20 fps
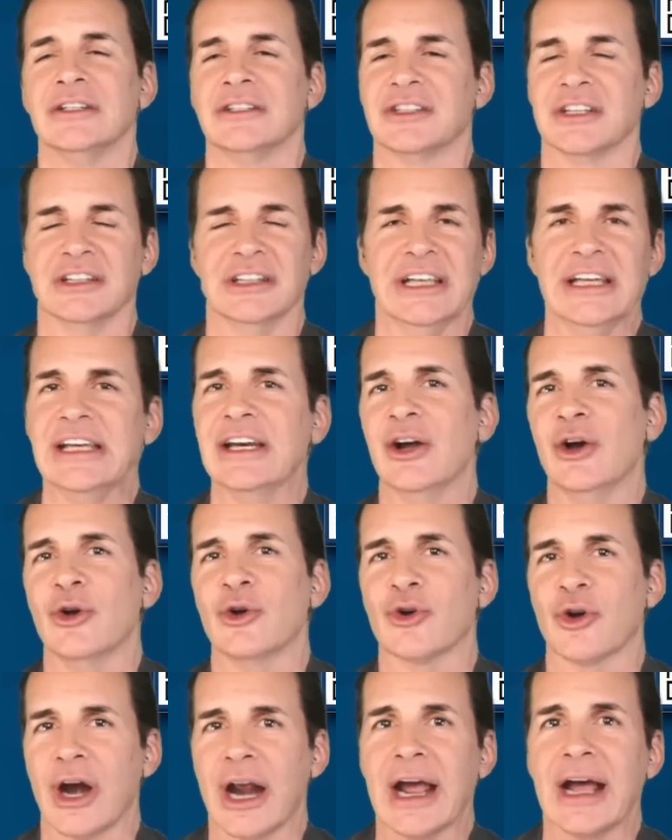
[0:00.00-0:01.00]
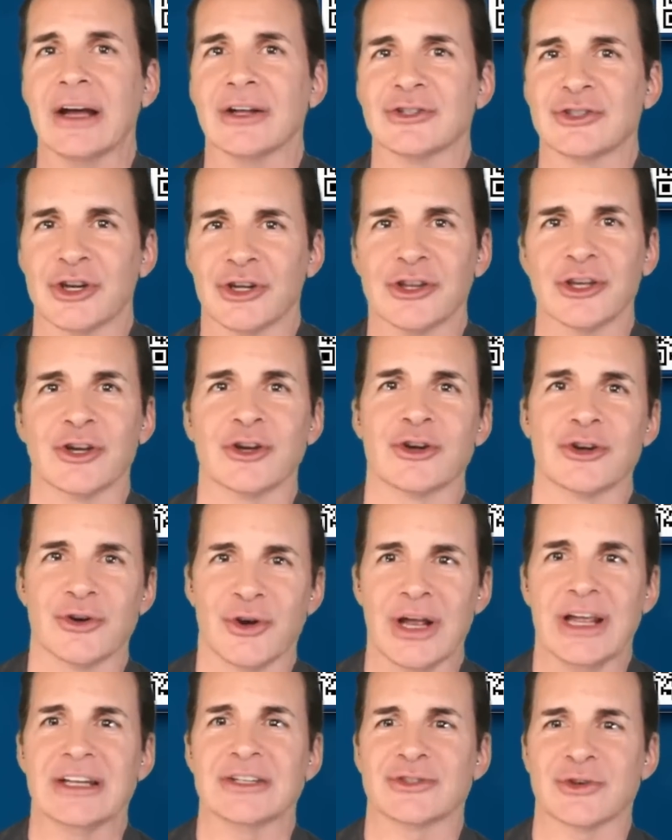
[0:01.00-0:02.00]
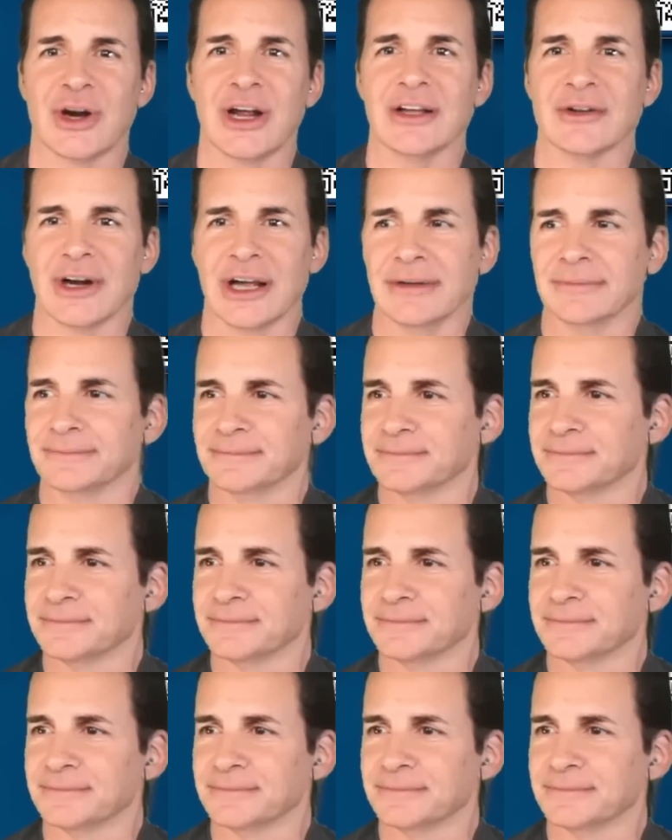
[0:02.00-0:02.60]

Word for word: Toledo crowds are the greatest crowd. Right.